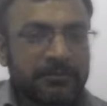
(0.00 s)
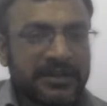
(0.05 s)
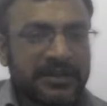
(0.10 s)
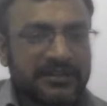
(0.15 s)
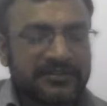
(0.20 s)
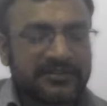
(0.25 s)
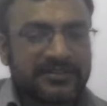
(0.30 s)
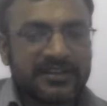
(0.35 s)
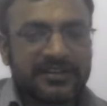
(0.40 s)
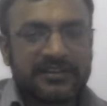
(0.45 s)

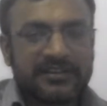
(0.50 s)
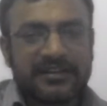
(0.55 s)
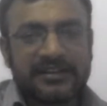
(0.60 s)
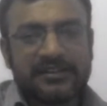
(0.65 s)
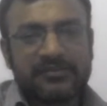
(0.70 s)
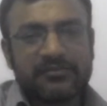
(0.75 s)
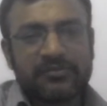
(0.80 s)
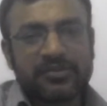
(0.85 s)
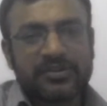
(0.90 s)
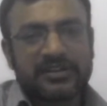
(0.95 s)
but
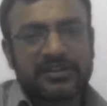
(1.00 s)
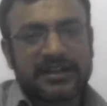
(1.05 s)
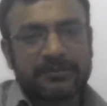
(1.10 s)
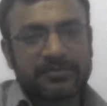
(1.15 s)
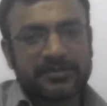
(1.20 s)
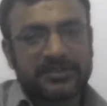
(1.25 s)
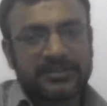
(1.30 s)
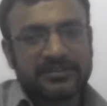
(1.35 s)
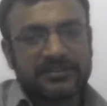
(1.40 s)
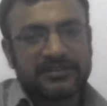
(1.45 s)
generally what
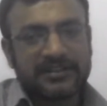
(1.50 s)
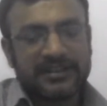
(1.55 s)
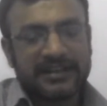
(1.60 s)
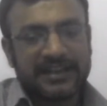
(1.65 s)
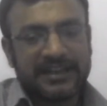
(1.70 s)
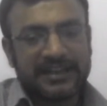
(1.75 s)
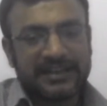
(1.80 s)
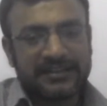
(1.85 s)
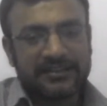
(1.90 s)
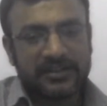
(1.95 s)
happened,
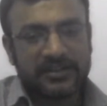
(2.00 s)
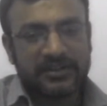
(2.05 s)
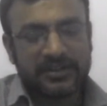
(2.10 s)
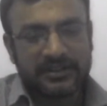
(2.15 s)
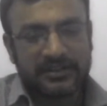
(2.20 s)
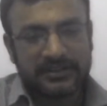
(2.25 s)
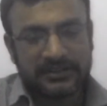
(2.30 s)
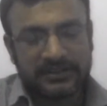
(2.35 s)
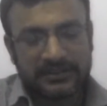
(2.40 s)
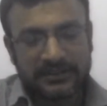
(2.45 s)
like
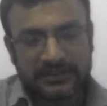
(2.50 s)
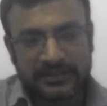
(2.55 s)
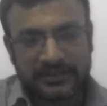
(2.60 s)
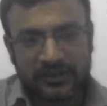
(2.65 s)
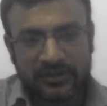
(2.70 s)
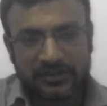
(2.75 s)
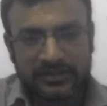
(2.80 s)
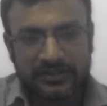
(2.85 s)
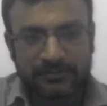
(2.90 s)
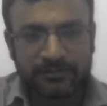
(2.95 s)
a
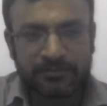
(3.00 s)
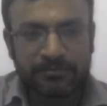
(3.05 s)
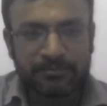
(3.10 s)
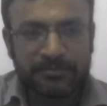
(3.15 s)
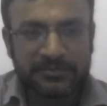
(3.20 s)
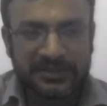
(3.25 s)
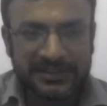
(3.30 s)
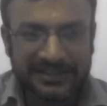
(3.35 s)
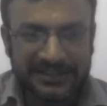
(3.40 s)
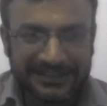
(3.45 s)
lot of
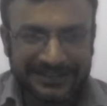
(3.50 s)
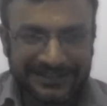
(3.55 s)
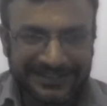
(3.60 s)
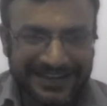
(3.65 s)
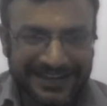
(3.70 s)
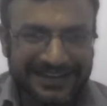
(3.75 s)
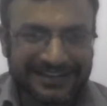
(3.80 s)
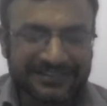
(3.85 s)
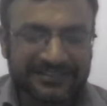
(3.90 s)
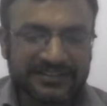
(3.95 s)

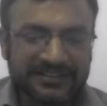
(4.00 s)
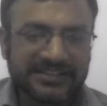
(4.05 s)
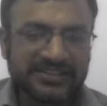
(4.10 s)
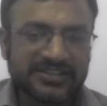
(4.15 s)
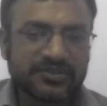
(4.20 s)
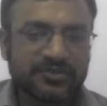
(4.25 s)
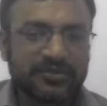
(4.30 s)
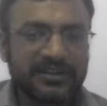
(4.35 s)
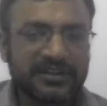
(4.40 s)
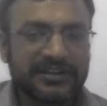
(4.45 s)
tech
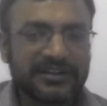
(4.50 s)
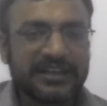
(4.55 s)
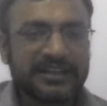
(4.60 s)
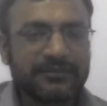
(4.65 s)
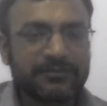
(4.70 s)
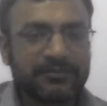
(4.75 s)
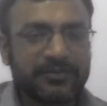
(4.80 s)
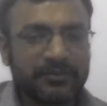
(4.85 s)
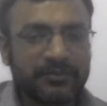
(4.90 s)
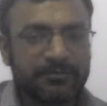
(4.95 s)
student,
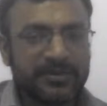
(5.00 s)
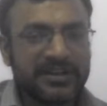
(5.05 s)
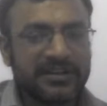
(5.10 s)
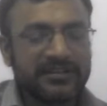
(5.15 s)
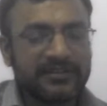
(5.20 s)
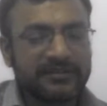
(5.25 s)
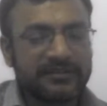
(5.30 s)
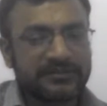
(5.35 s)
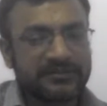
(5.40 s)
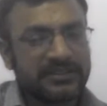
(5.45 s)
like from
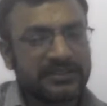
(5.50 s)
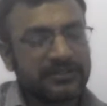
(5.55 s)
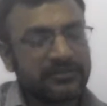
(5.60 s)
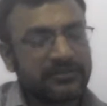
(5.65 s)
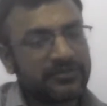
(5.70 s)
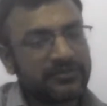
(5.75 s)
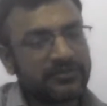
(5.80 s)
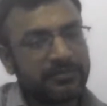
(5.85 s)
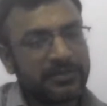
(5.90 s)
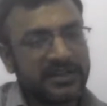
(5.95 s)

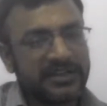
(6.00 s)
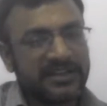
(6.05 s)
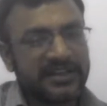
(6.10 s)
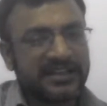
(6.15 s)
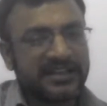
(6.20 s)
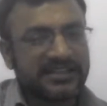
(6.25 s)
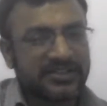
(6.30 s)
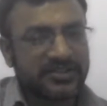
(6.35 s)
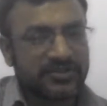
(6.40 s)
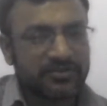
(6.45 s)

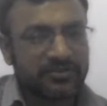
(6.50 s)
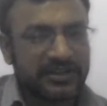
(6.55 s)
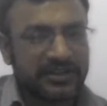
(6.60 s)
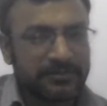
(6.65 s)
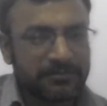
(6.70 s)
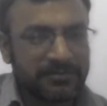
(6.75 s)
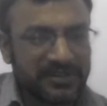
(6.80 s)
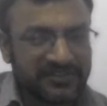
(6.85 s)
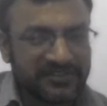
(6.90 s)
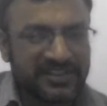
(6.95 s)
BTech
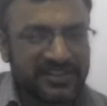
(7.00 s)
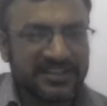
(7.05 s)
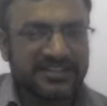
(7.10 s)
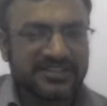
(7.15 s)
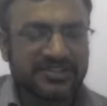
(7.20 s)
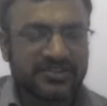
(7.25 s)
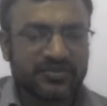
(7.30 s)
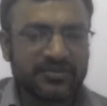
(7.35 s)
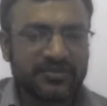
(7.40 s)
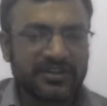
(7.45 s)
student, BCA
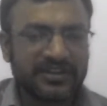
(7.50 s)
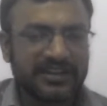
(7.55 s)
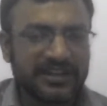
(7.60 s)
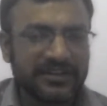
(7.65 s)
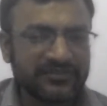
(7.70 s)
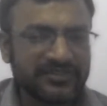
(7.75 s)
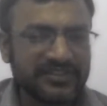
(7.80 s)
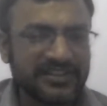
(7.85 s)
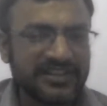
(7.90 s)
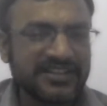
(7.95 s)
student,
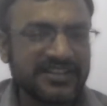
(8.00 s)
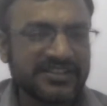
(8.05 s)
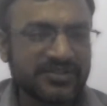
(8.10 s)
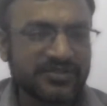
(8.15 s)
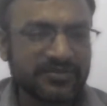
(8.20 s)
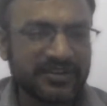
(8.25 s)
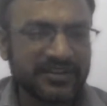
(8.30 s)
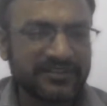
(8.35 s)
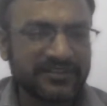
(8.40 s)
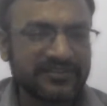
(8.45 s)
MCA
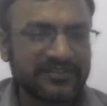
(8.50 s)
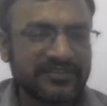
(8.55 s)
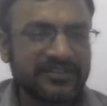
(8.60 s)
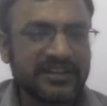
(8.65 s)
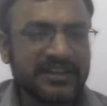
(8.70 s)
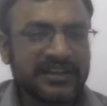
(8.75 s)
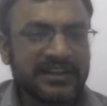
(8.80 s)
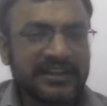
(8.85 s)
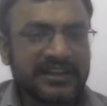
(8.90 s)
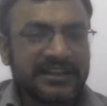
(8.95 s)
students,
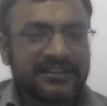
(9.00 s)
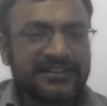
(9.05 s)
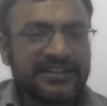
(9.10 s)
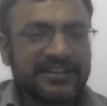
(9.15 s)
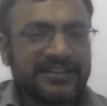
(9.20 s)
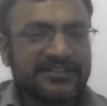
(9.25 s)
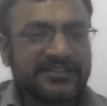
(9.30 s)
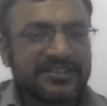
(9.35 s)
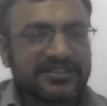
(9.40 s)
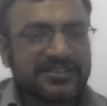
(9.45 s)

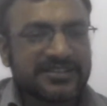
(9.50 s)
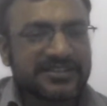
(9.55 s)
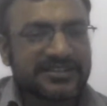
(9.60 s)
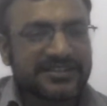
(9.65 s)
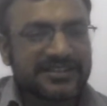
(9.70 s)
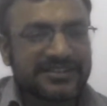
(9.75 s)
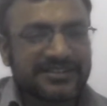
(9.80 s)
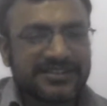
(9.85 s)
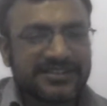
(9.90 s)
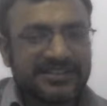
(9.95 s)
they just
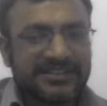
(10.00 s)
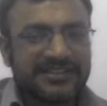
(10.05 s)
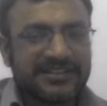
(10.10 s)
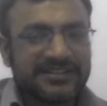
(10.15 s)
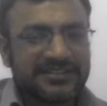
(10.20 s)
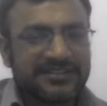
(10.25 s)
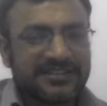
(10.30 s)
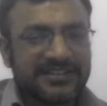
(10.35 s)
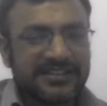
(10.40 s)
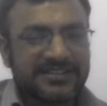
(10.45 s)

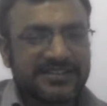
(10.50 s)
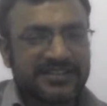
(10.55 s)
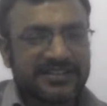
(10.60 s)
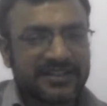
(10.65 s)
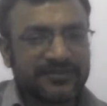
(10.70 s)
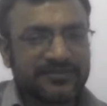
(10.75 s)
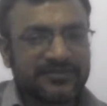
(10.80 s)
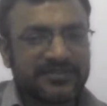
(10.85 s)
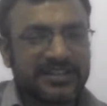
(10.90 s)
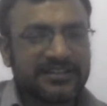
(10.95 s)
consider this
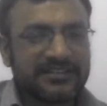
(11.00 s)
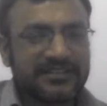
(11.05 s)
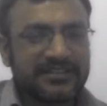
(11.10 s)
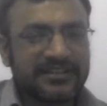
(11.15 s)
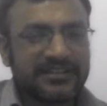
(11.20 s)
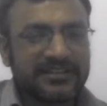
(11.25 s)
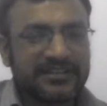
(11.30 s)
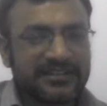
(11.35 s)
subject